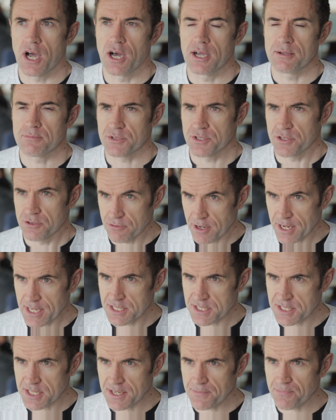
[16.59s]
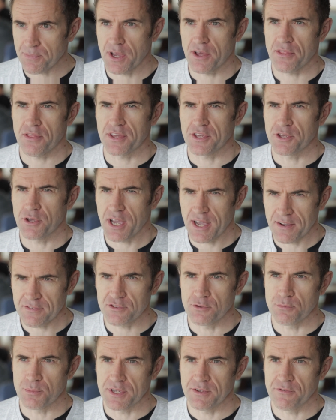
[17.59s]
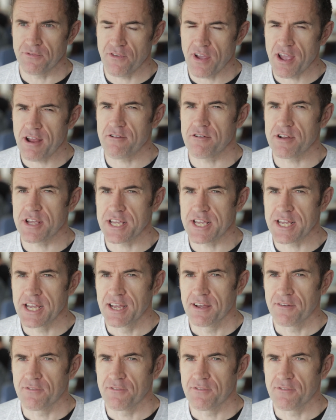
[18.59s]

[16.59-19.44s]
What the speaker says: I'm going to race it. I think you have to be very,